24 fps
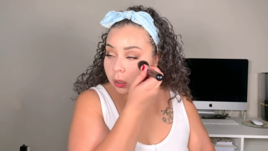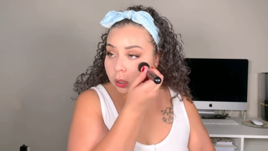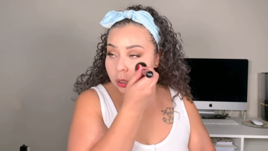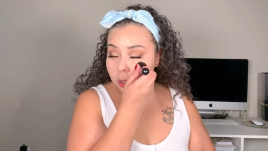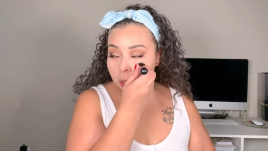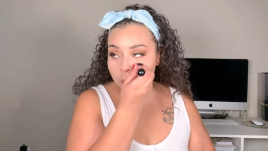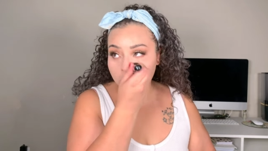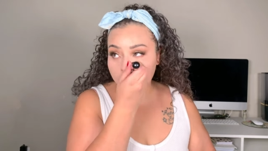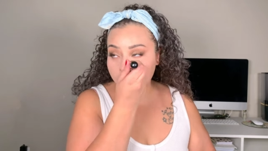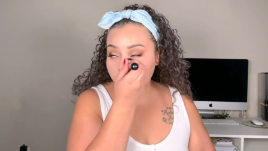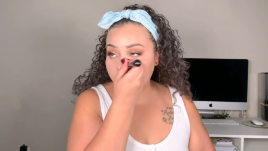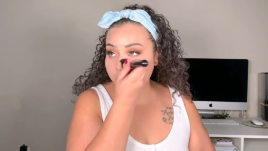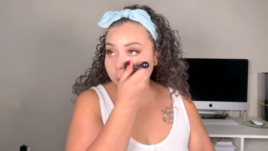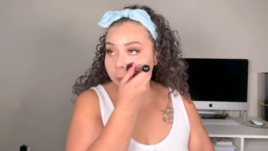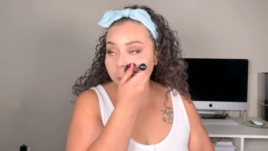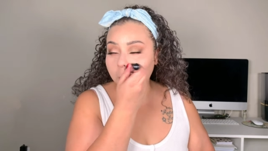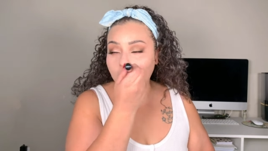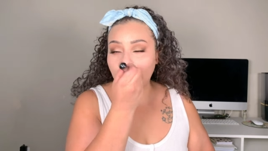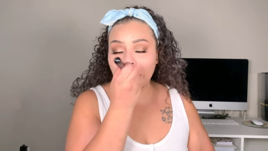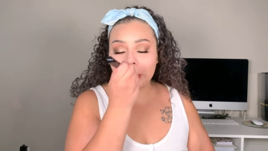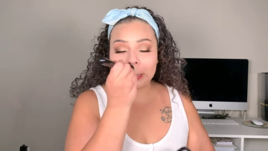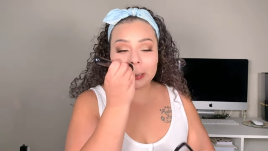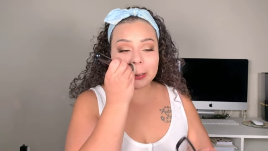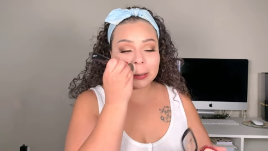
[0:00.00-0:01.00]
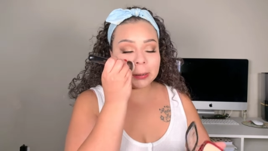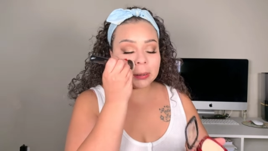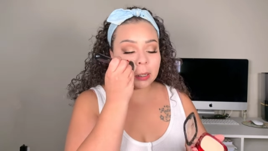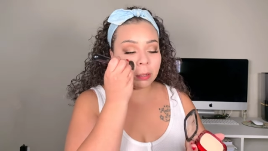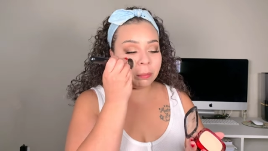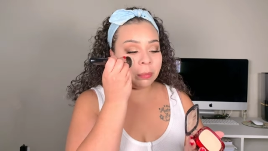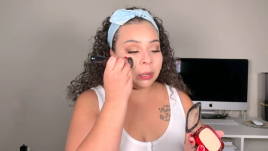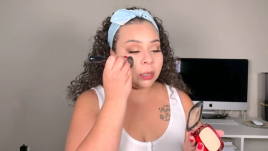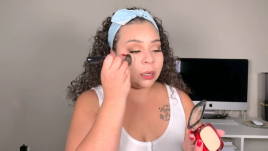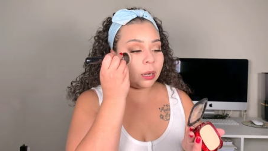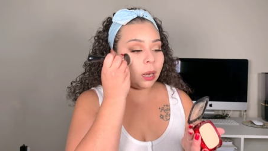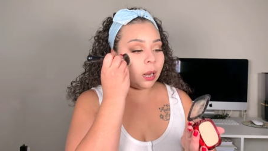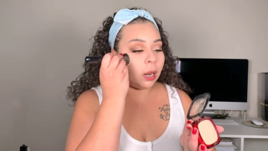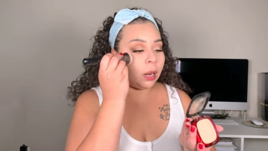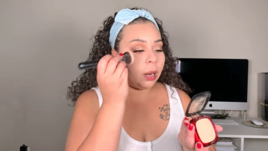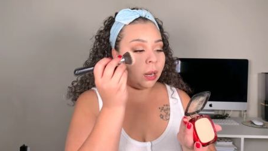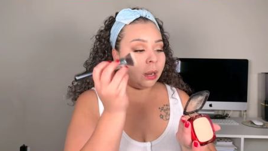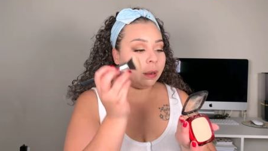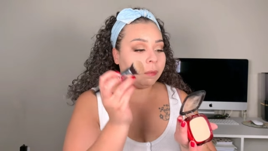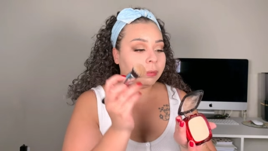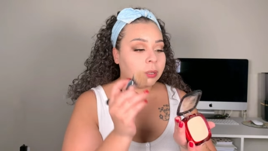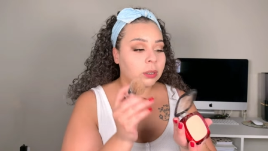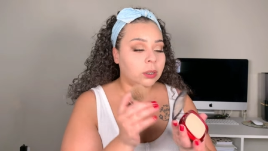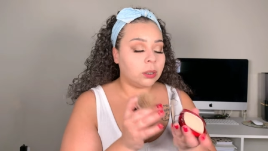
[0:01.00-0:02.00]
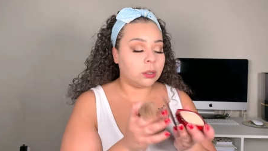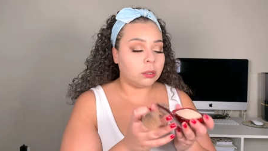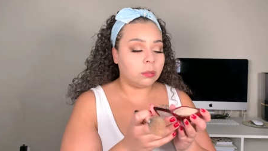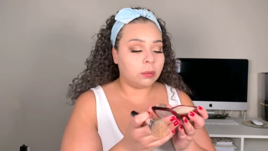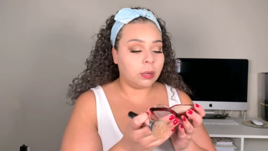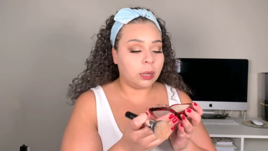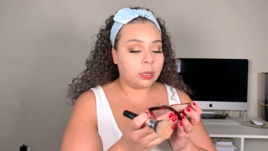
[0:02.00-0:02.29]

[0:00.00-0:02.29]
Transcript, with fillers: covering the redness. I may not have to.